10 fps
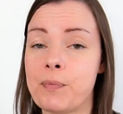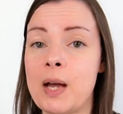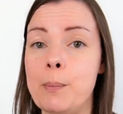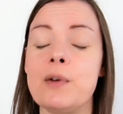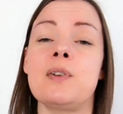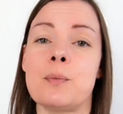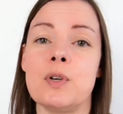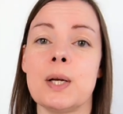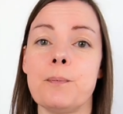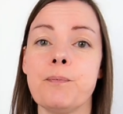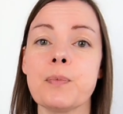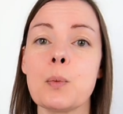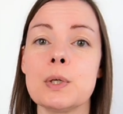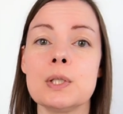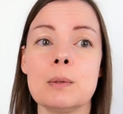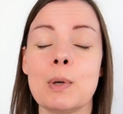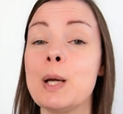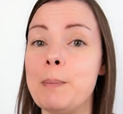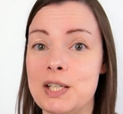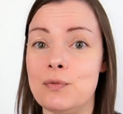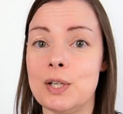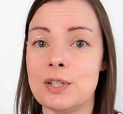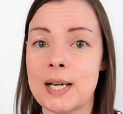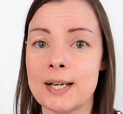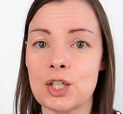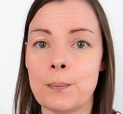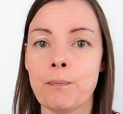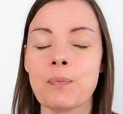That bit of fabric was my bit of new stash.